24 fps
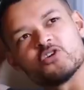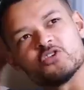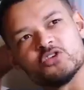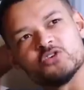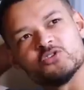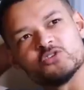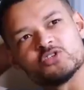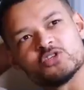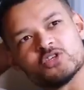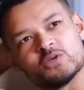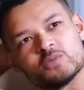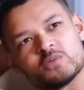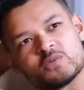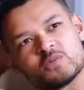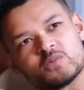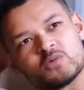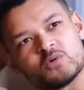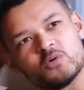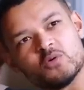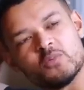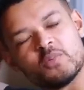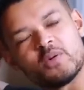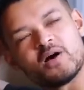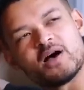on YouTube
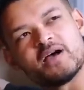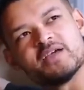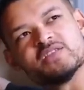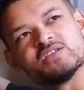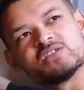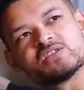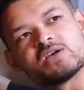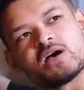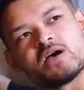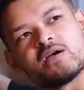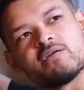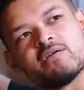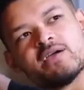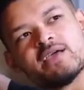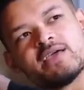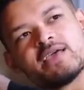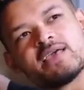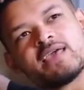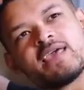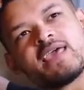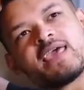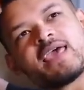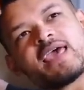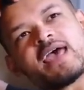called Behind the Diary.
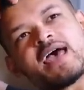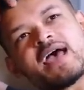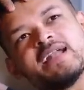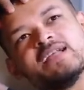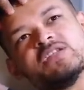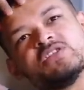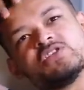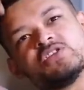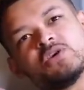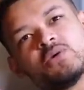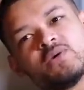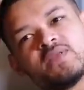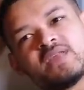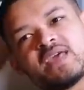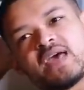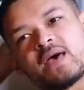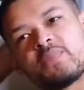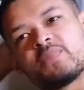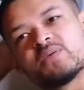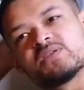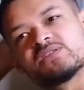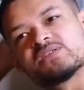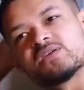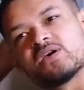And in two of the
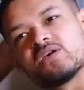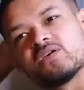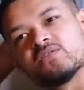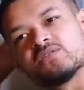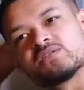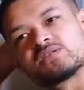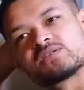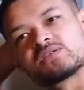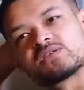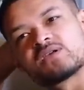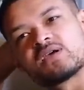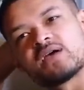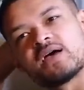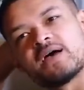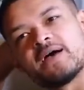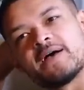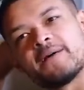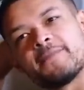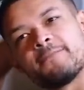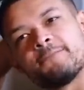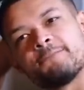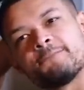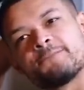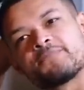episodes,
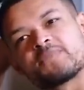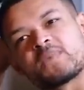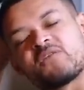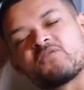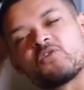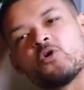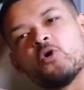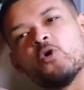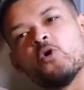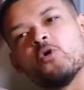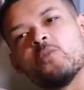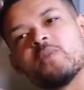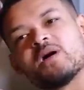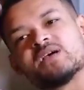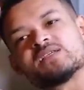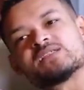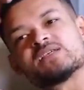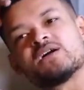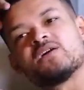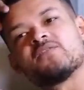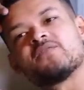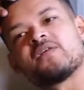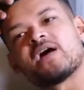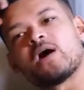I've caught
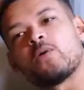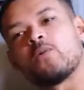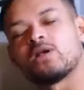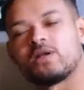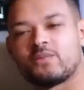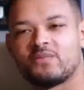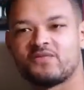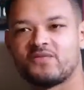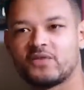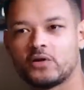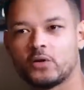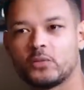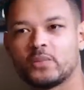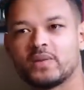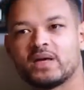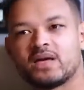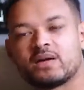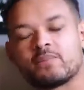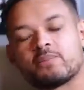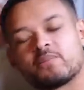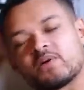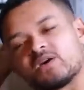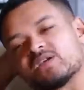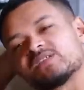myself out while I'm
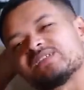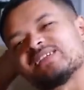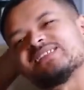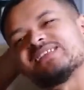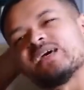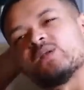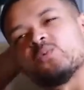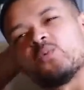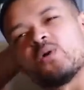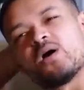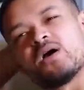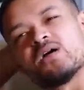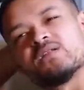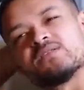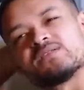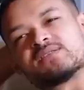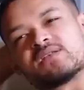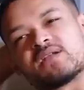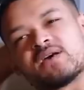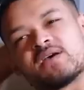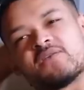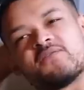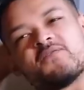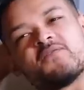filming because I said words
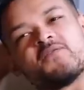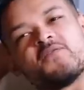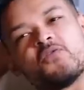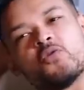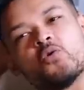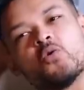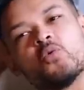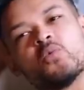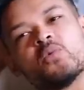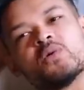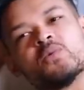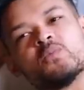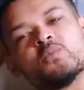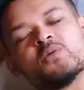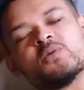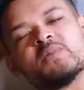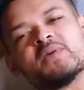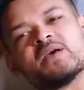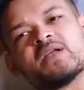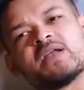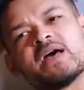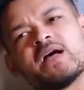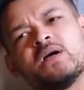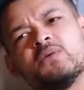that I thought would
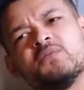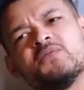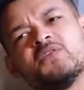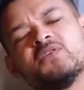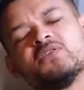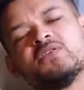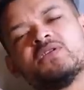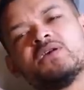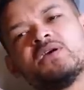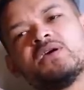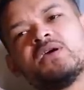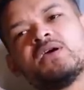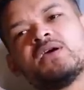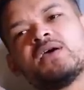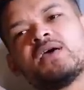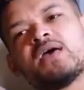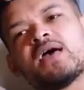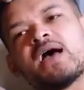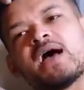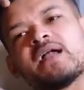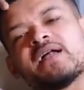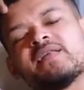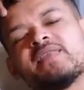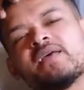be unhelpful.
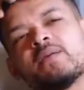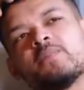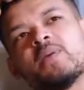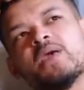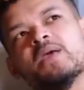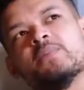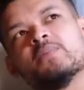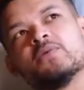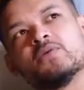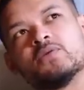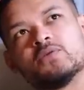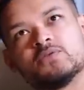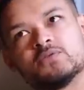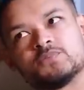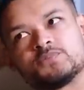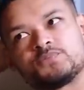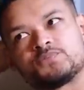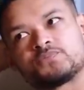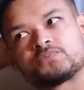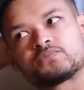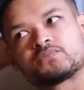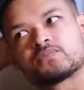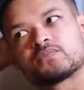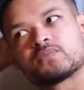And mm-hmm. I think
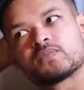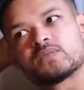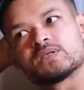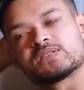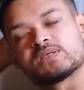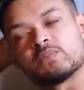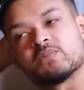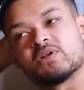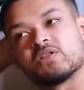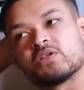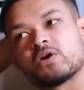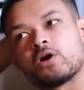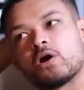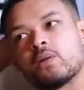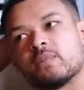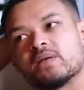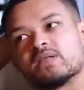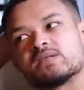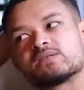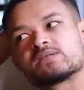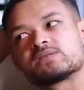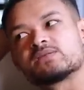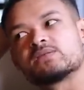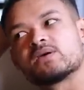someone in the
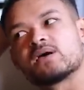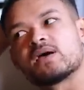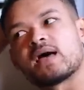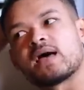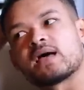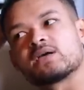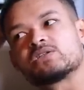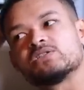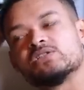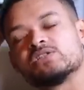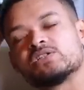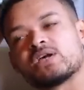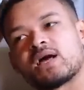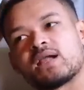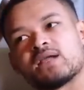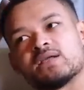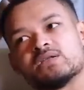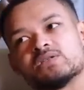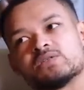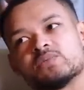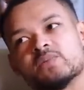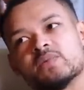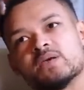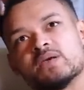comments actually
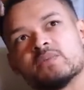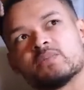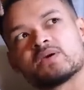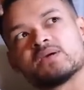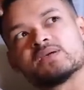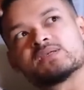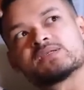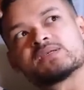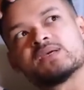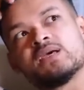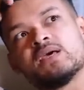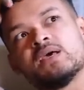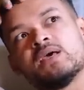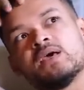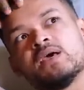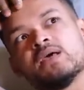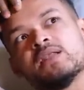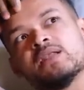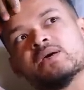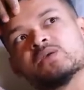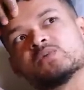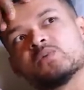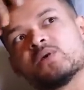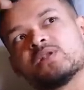challenged me because
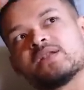there's